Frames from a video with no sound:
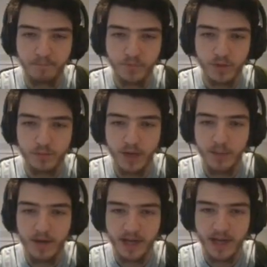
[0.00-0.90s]
yeah, I
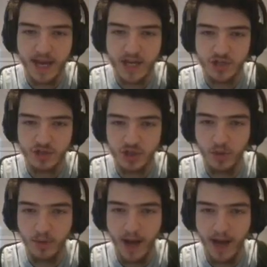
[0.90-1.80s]
might occasionally go
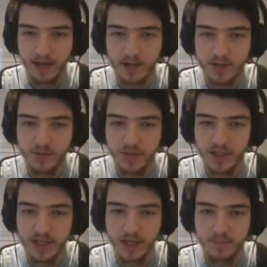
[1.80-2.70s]
back to
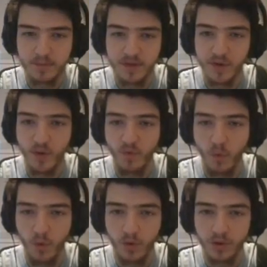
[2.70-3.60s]
the um, to the overworld